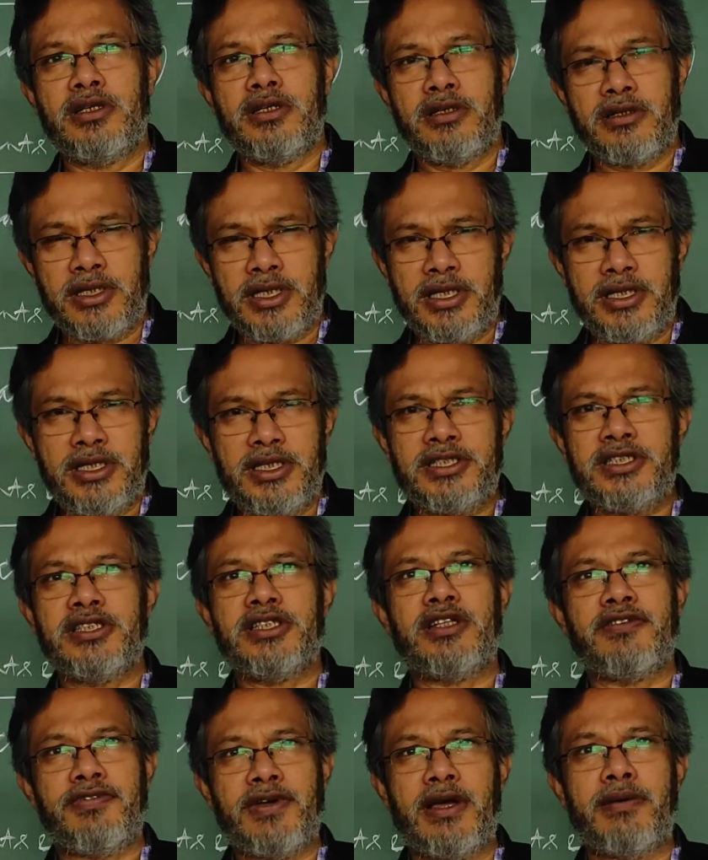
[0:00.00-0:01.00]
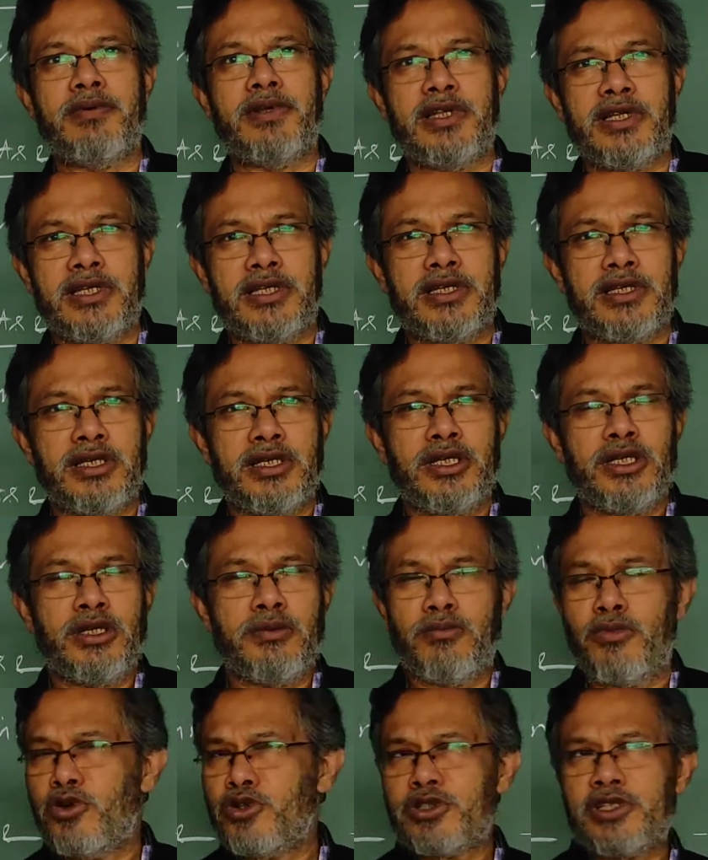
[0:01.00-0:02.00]
Okay, this is the family.
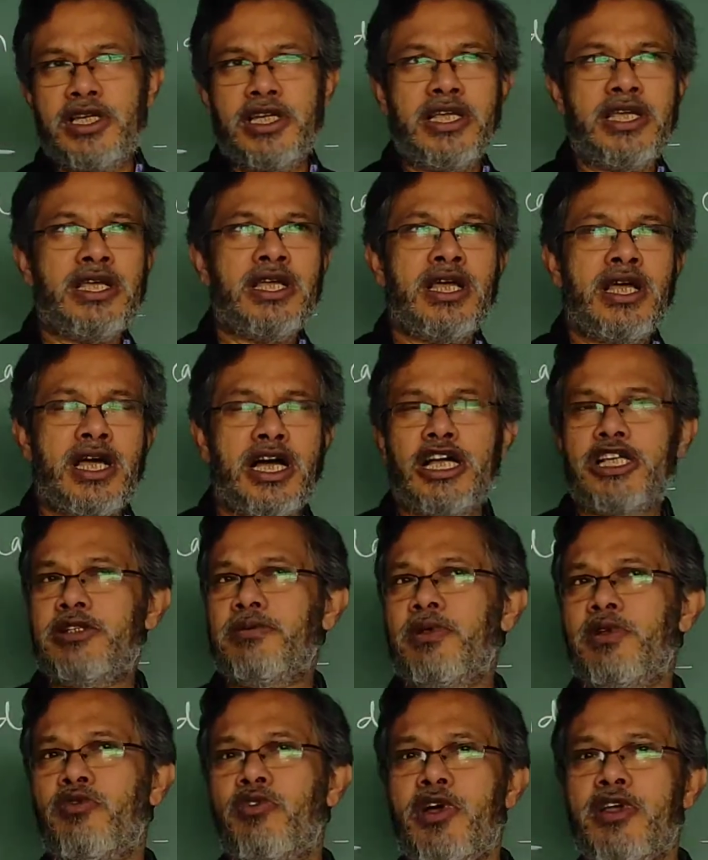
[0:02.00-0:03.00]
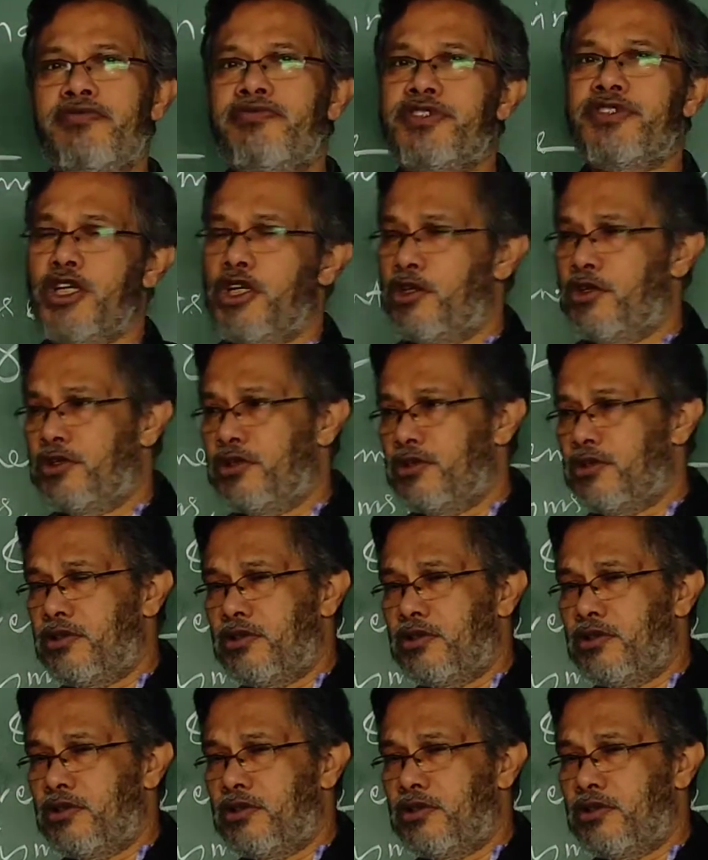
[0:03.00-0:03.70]
Mostly husband, wife, children.